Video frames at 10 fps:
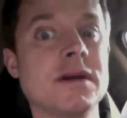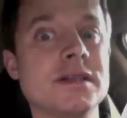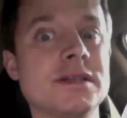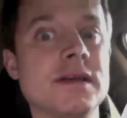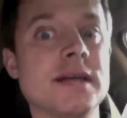
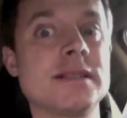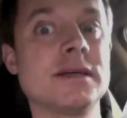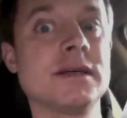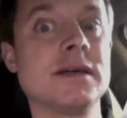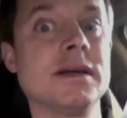So that's
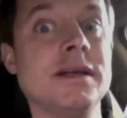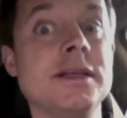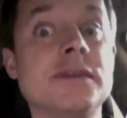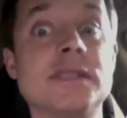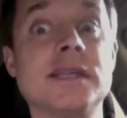an
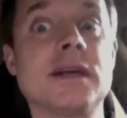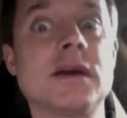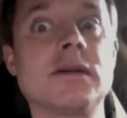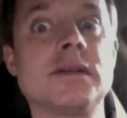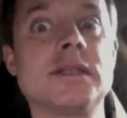interesting
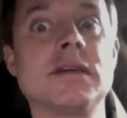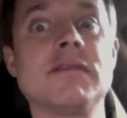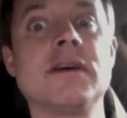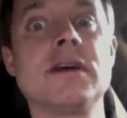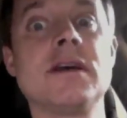characteristic of
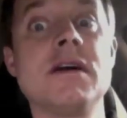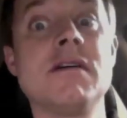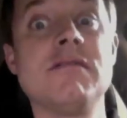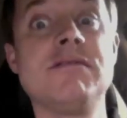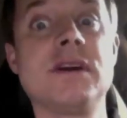a
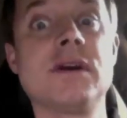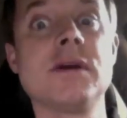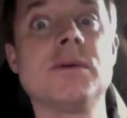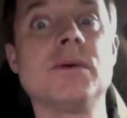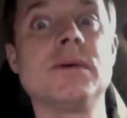
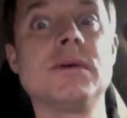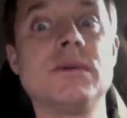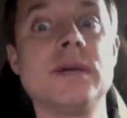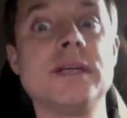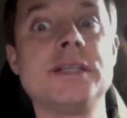variable
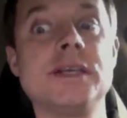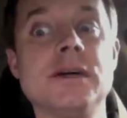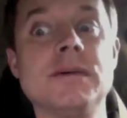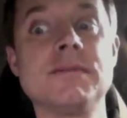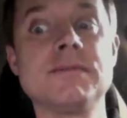
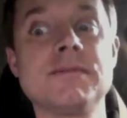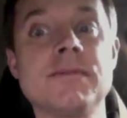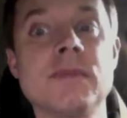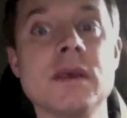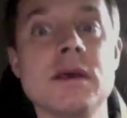ratio.
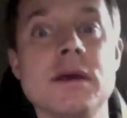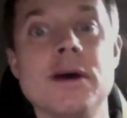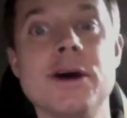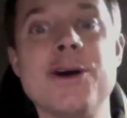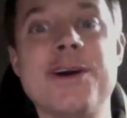
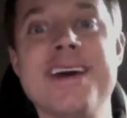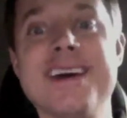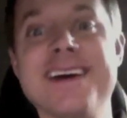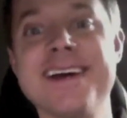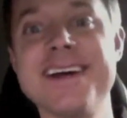
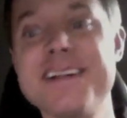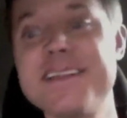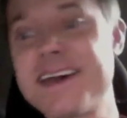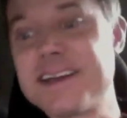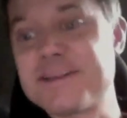Okay,
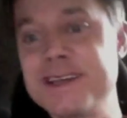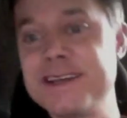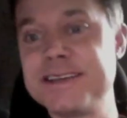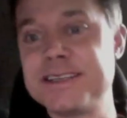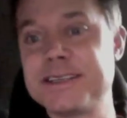thanks for the
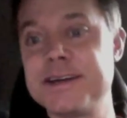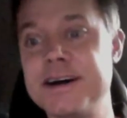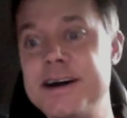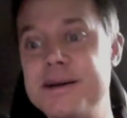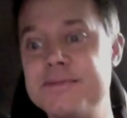addition.
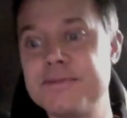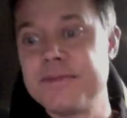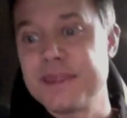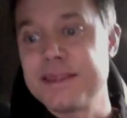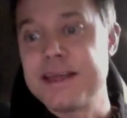
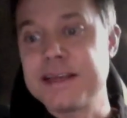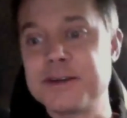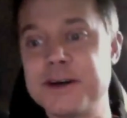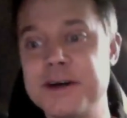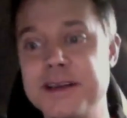That's
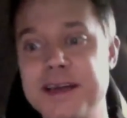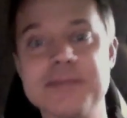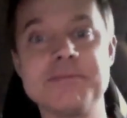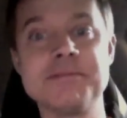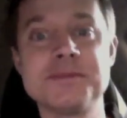all
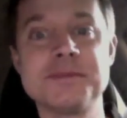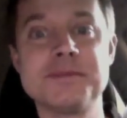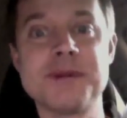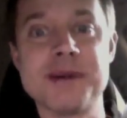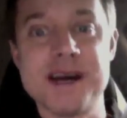again.
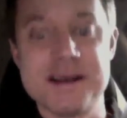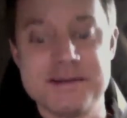Bye-bye.